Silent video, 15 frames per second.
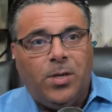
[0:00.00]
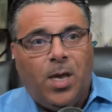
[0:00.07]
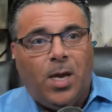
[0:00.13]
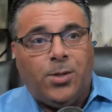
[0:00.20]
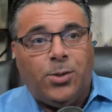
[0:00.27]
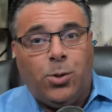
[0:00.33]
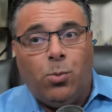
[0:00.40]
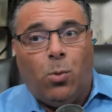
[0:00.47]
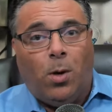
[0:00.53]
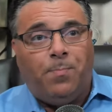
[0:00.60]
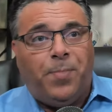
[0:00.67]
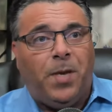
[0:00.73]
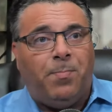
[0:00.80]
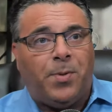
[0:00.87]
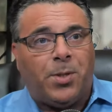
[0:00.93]
And you want
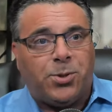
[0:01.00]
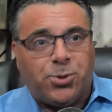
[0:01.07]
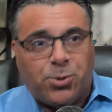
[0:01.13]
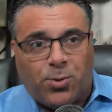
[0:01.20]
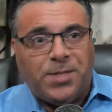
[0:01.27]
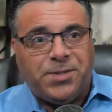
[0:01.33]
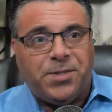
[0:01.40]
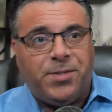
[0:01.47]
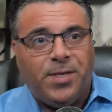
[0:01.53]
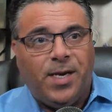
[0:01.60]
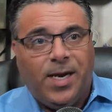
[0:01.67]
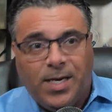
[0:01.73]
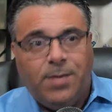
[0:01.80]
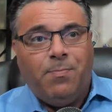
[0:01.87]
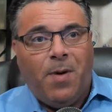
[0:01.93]
people to trust
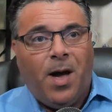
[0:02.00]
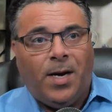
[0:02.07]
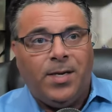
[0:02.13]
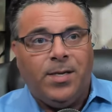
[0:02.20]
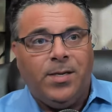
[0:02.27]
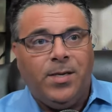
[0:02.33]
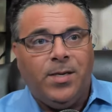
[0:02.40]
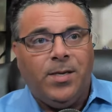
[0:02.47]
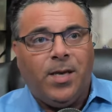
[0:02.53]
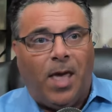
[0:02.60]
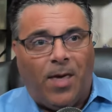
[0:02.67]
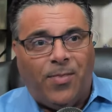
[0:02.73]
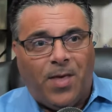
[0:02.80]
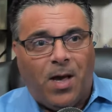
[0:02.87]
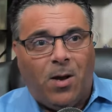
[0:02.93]
anybody
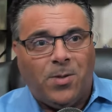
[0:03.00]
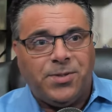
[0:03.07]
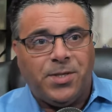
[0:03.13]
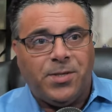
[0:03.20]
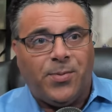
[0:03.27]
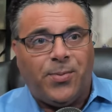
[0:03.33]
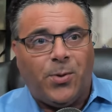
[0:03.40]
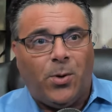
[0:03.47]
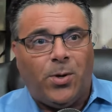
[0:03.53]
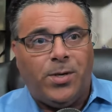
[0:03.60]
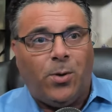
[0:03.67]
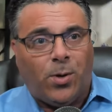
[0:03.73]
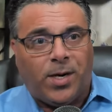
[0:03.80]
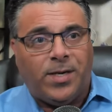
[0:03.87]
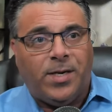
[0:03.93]
at the housing authority
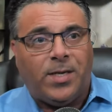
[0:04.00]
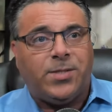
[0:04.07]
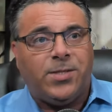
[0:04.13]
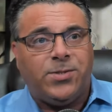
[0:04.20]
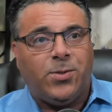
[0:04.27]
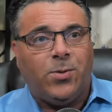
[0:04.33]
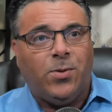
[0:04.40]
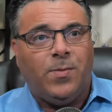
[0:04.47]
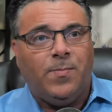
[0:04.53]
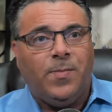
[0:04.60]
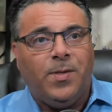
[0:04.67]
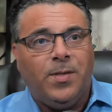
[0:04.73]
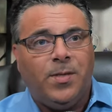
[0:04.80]
or connected to them?